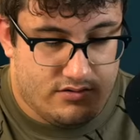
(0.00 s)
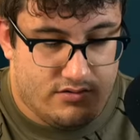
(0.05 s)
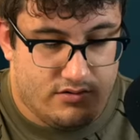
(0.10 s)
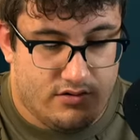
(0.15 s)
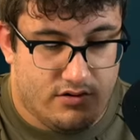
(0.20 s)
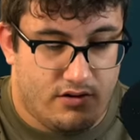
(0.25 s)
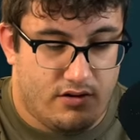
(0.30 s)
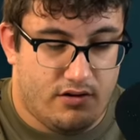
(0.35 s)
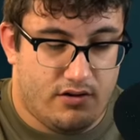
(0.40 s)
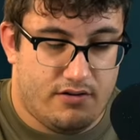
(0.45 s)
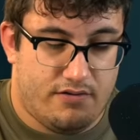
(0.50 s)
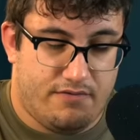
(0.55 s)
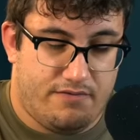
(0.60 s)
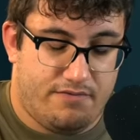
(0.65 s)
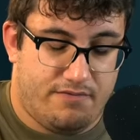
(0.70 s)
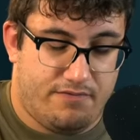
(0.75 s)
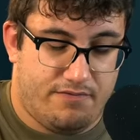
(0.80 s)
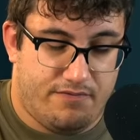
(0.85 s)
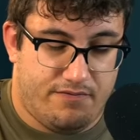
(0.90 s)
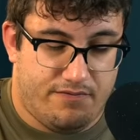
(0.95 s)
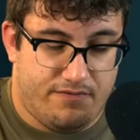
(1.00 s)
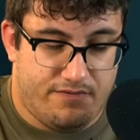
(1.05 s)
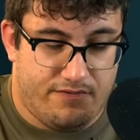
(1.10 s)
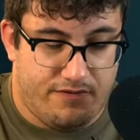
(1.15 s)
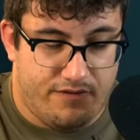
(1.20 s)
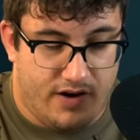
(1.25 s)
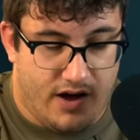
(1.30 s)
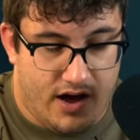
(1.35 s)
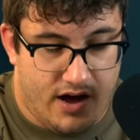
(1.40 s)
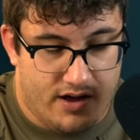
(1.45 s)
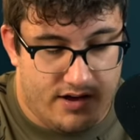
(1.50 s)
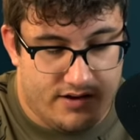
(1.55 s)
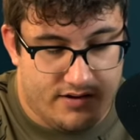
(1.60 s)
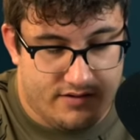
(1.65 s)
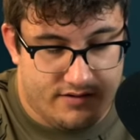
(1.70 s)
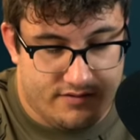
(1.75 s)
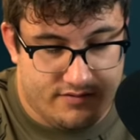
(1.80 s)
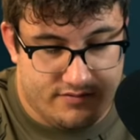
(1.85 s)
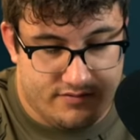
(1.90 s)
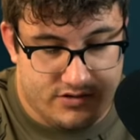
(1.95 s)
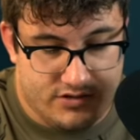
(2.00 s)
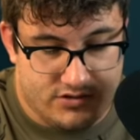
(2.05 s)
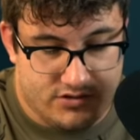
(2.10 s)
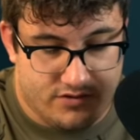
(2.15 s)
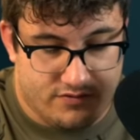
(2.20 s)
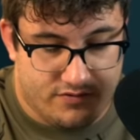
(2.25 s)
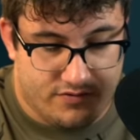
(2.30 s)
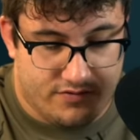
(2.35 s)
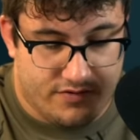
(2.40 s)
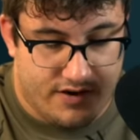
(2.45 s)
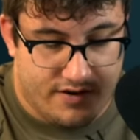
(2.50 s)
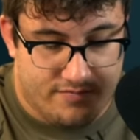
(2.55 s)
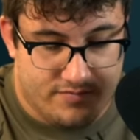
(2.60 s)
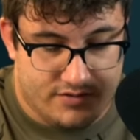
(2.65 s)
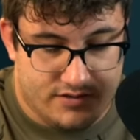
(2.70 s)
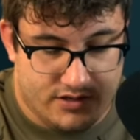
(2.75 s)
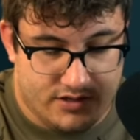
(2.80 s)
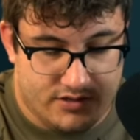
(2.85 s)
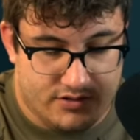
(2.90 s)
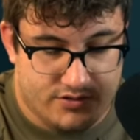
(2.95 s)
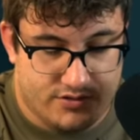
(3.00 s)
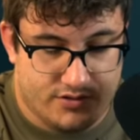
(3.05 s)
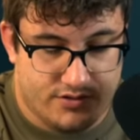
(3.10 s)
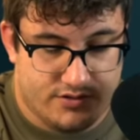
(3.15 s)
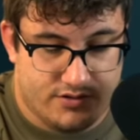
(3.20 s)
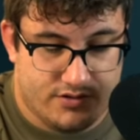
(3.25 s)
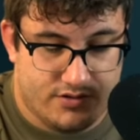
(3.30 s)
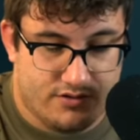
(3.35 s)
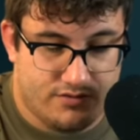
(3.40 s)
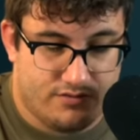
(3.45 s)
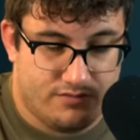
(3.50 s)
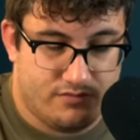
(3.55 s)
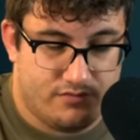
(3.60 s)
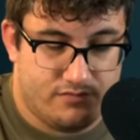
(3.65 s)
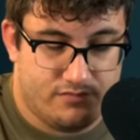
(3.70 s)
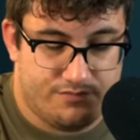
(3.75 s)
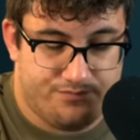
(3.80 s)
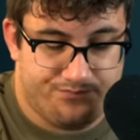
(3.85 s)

Not all at realize. five, just over five percent interest. So,